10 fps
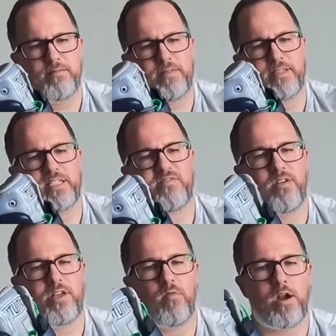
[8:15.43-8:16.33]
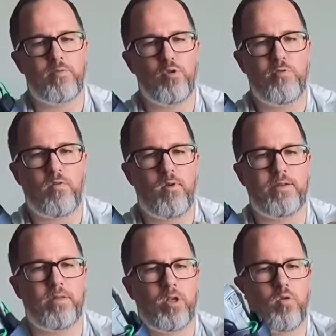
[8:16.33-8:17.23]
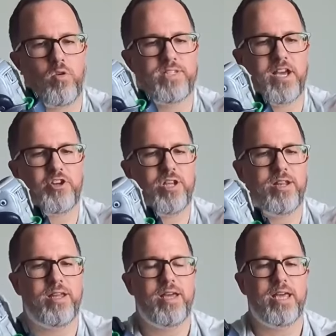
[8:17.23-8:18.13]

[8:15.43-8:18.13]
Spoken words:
this is fairly waterproof around the lower section,